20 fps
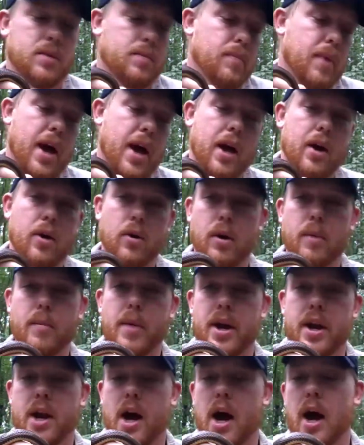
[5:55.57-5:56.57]
It may or it
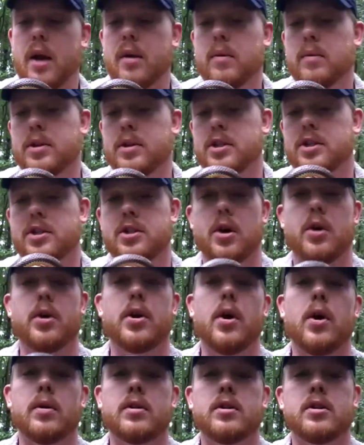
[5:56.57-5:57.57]
may not. We just
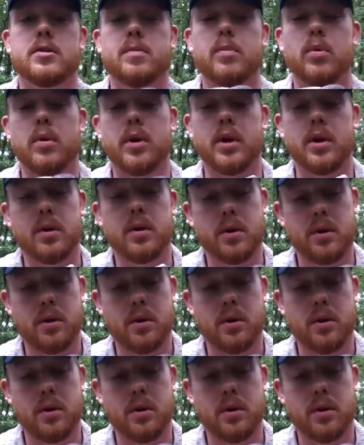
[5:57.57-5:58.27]
don't know at this point.